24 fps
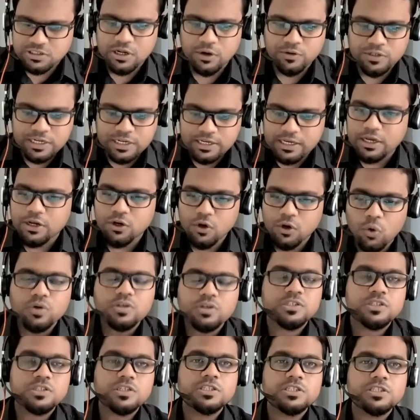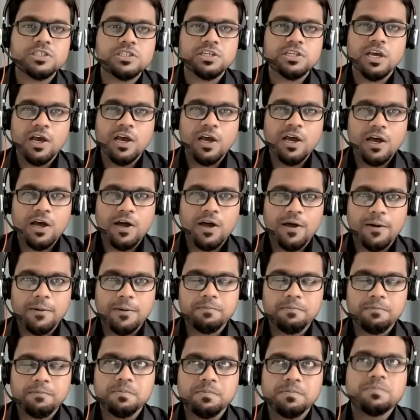Now, taking notes is,
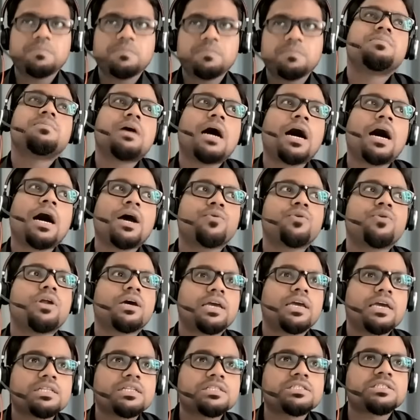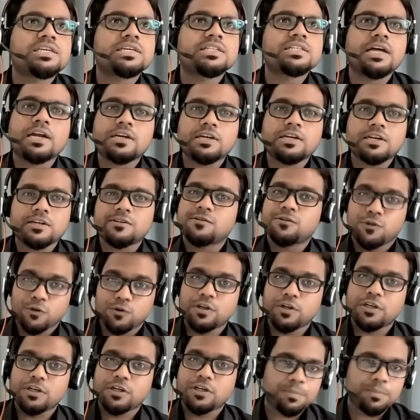I would again say that
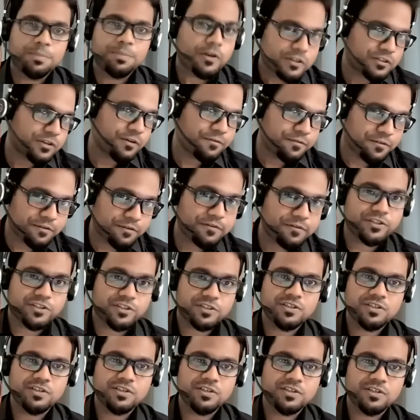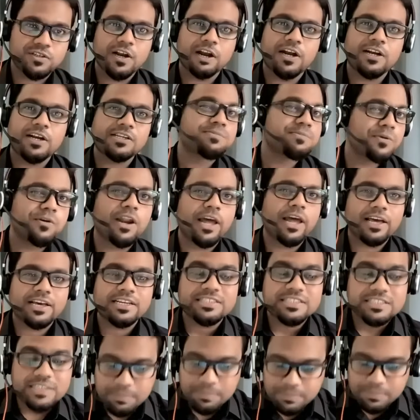during the process of revision, it is more like a
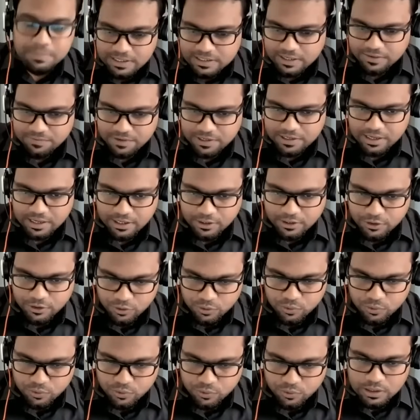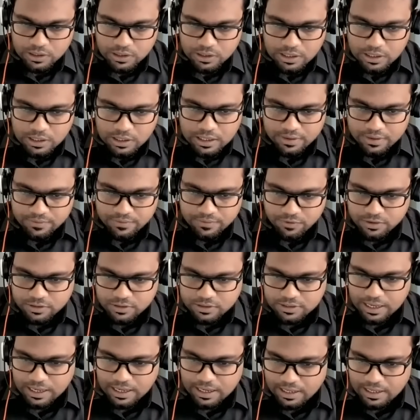summary that we try to do. And for
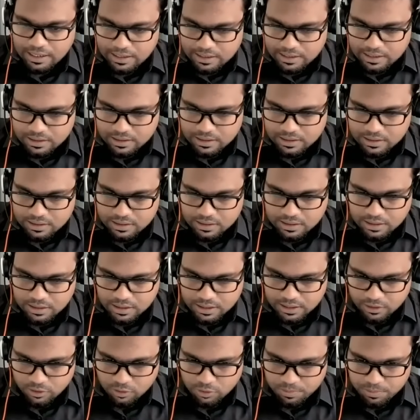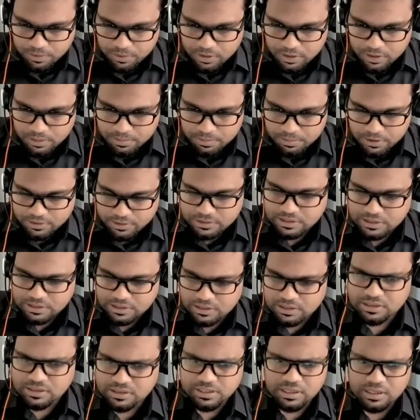that, I hope you are able to see the
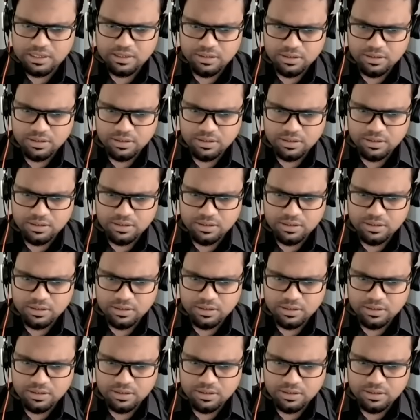screen.